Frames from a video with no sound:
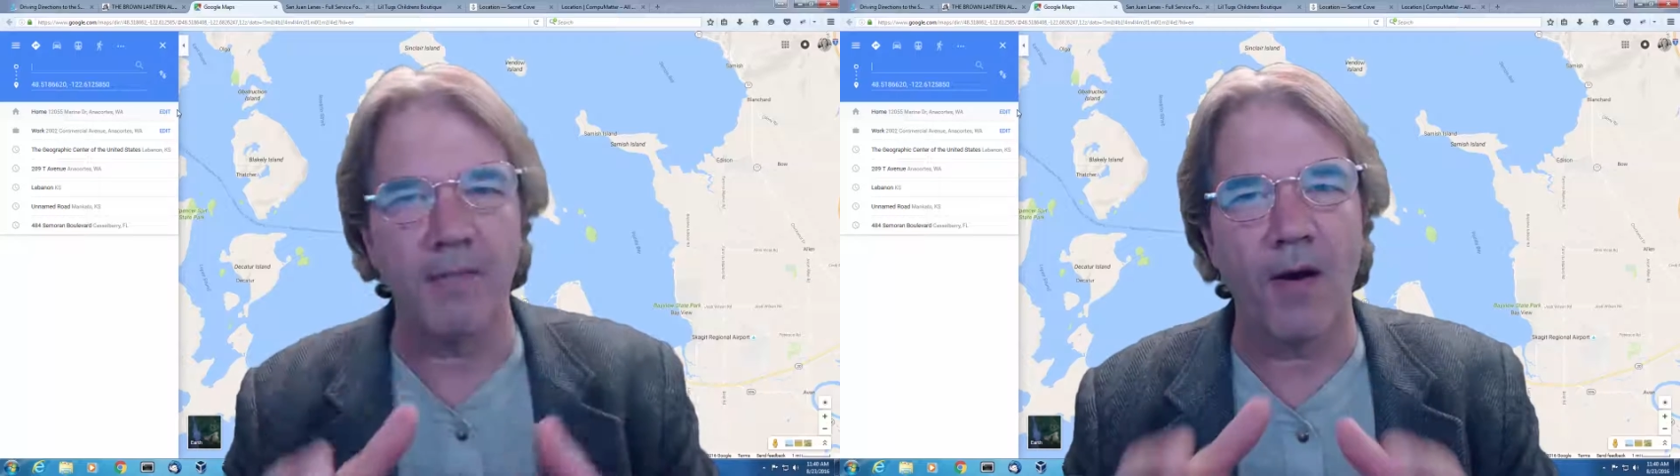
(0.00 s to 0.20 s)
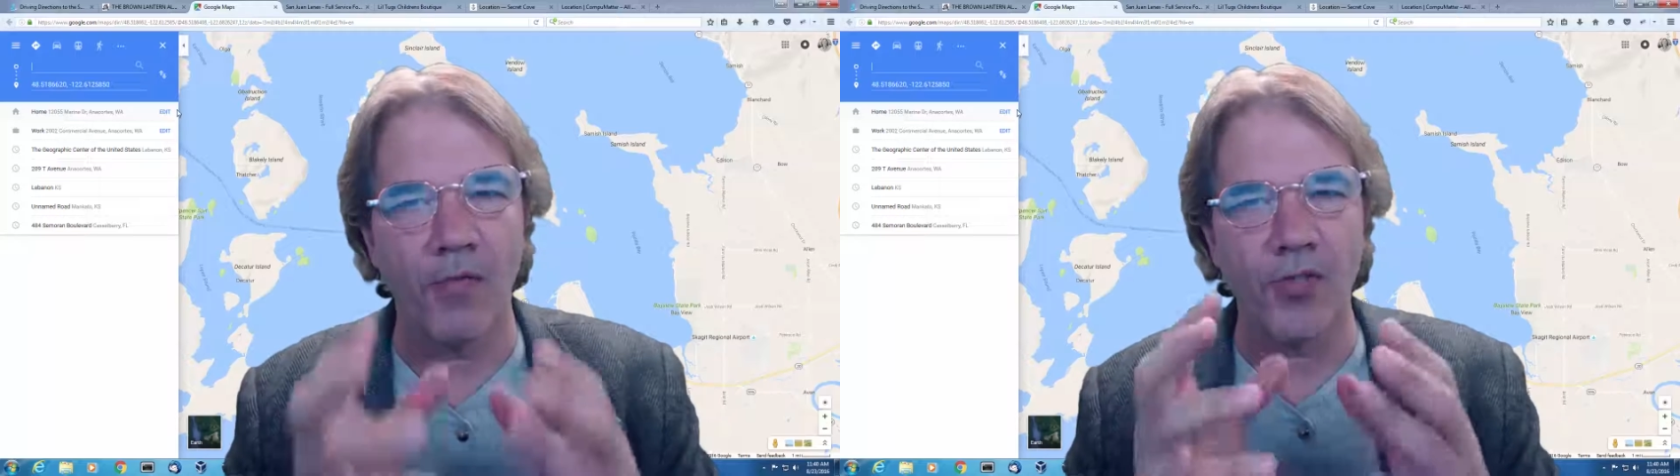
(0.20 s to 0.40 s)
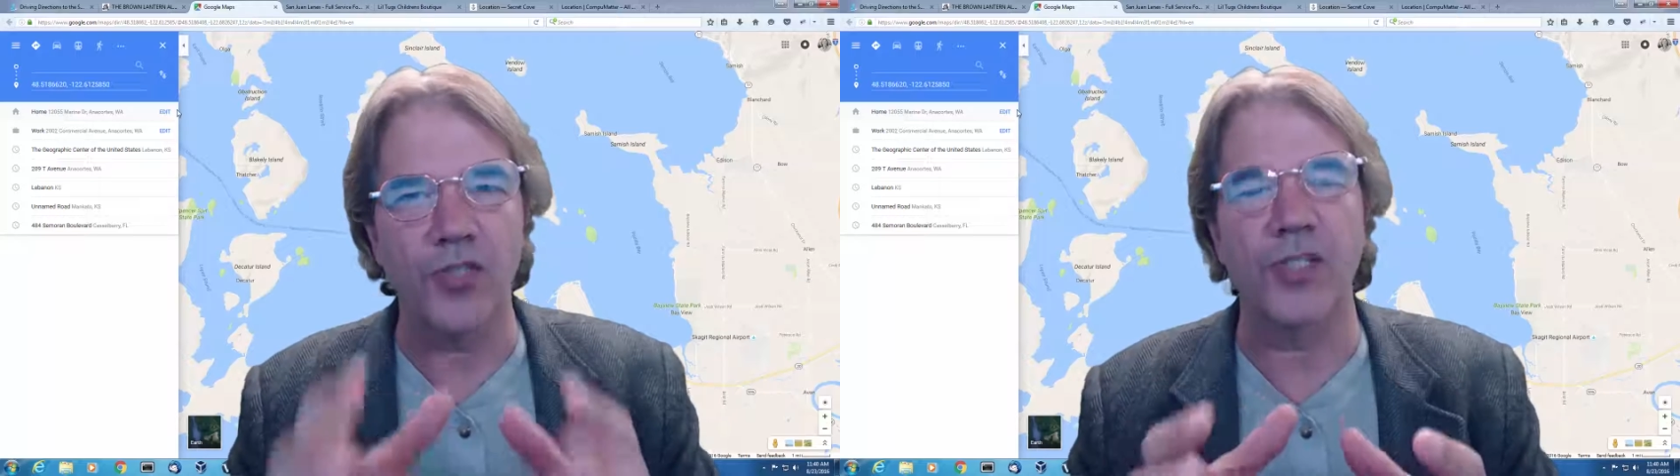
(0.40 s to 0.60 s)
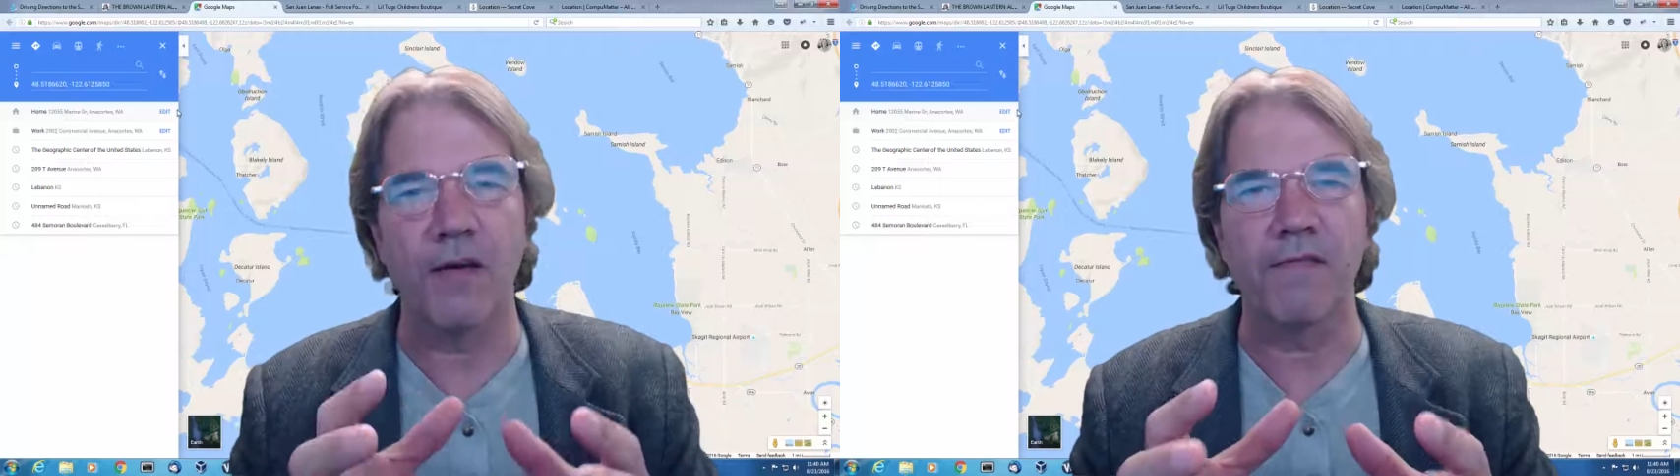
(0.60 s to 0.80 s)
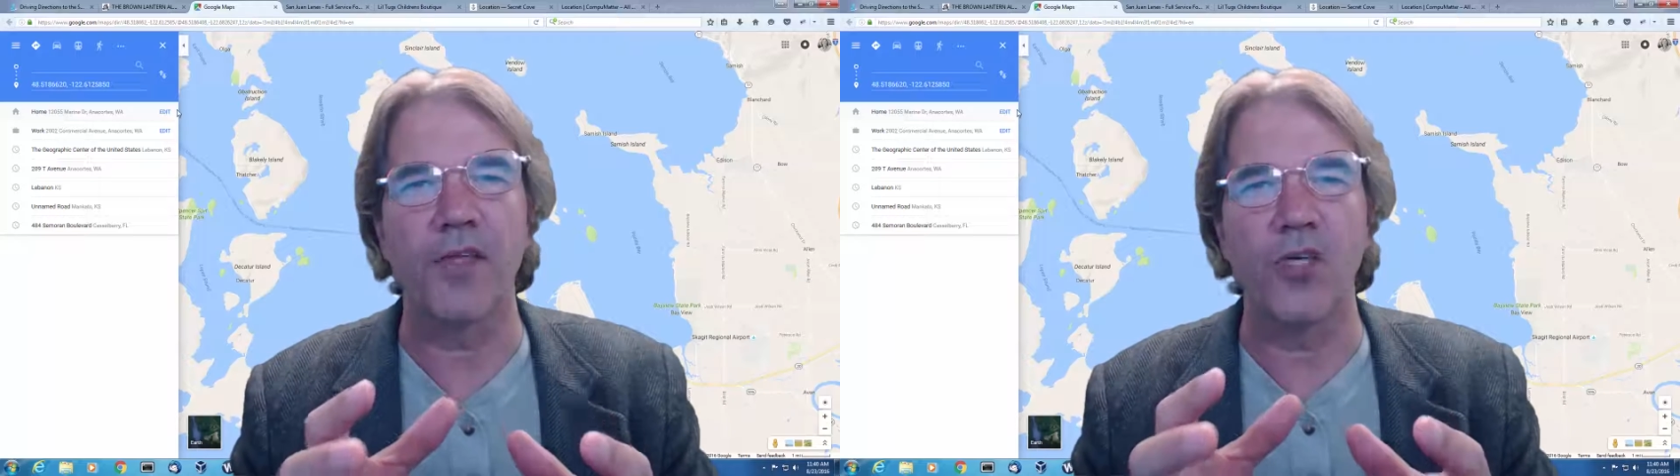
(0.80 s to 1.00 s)
about the
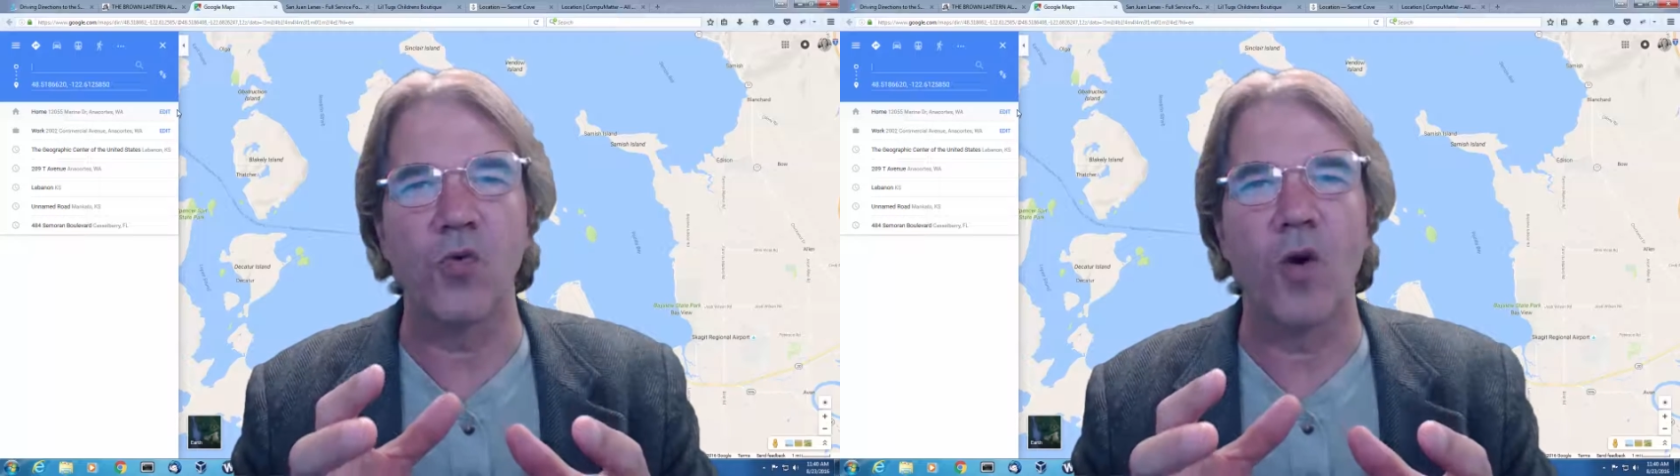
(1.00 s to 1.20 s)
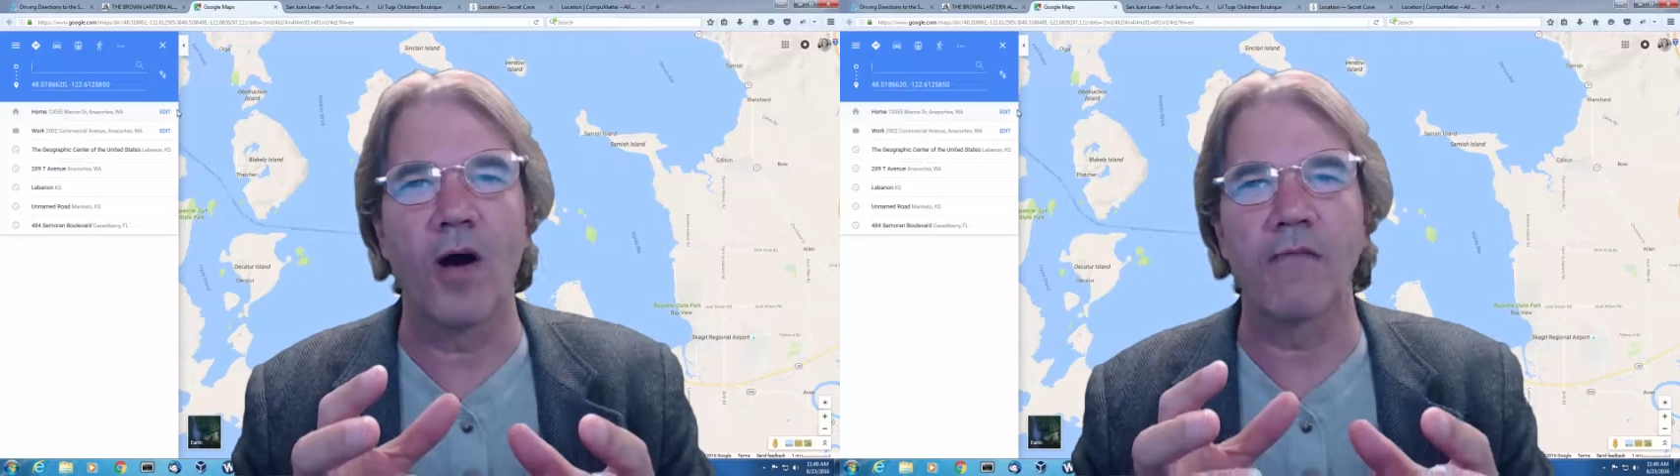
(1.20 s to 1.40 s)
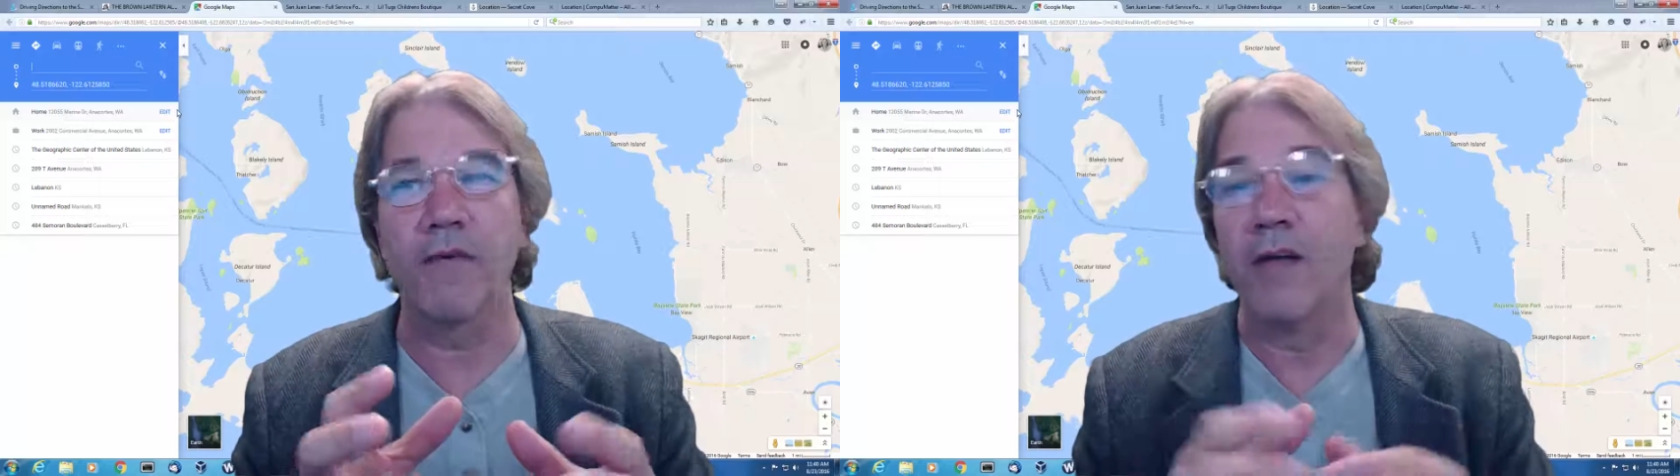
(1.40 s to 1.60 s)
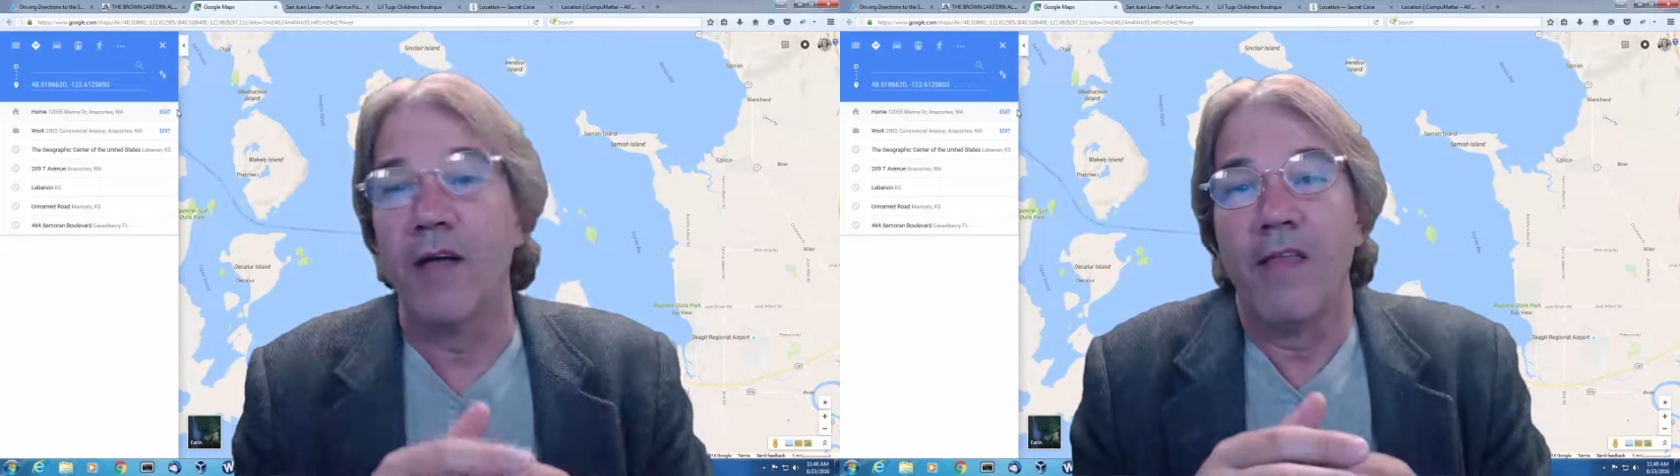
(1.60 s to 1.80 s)
stuff that you offer.